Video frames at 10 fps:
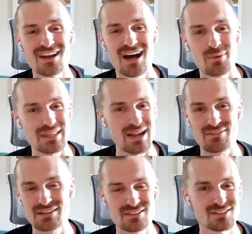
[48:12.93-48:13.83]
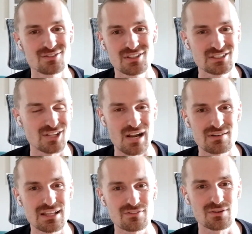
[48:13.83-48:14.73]
without having to restart everything
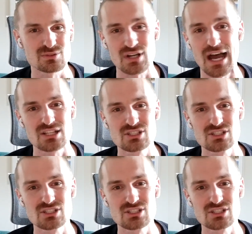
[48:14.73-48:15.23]
from scratch.